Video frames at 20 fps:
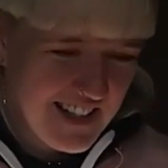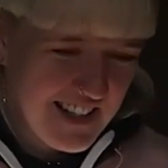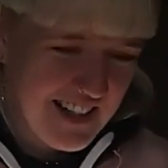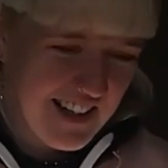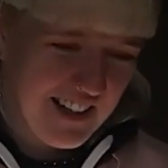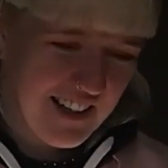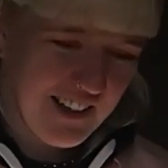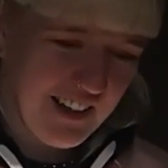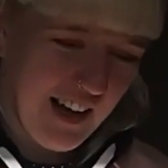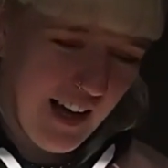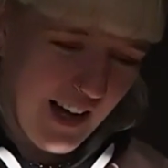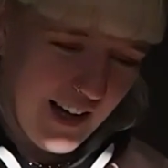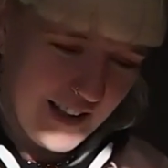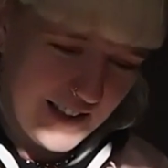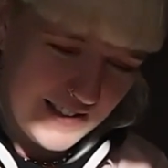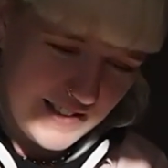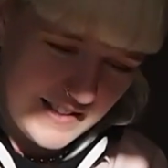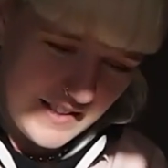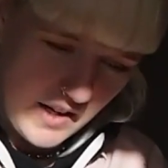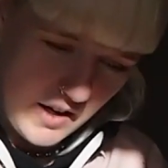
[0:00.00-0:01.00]
Okay,
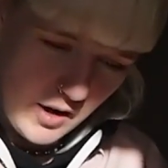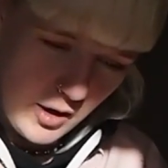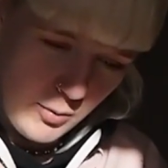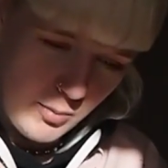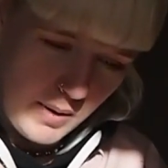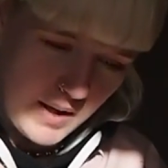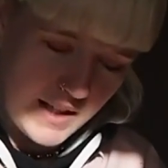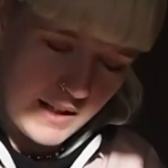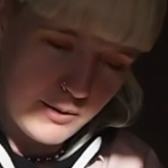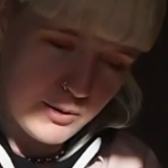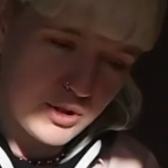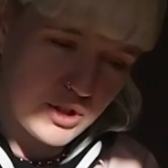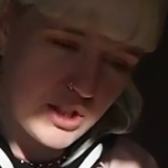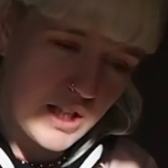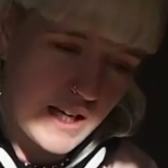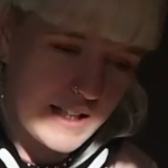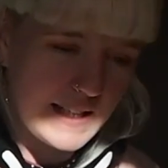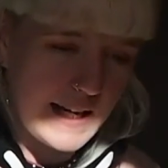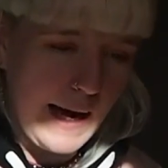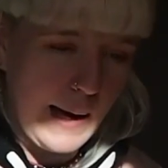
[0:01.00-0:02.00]
so my little
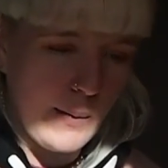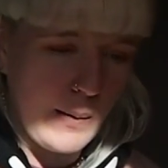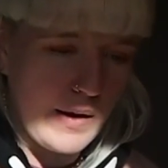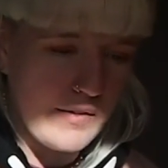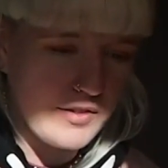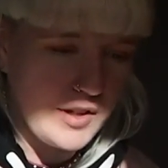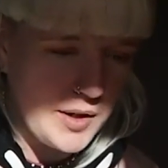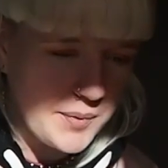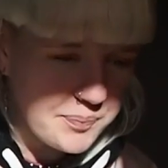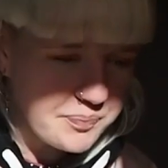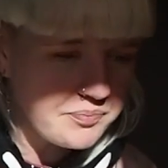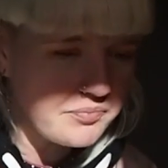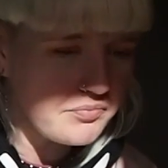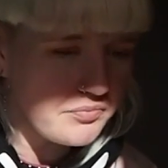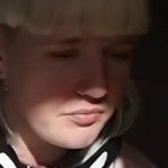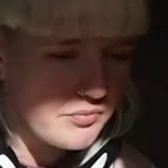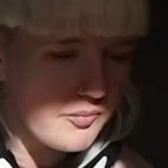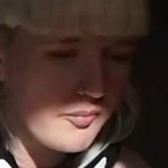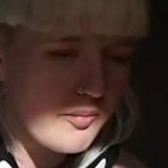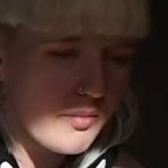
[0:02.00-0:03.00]
shed, however,
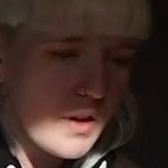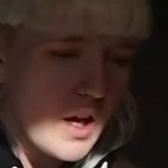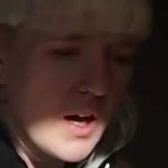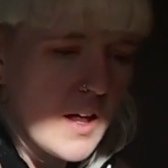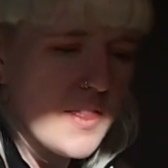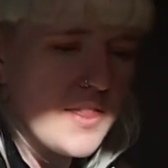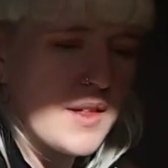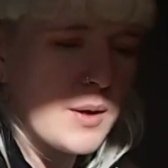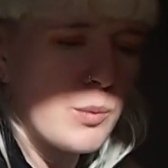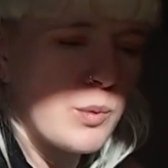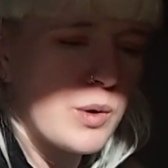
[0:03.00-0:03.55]
I think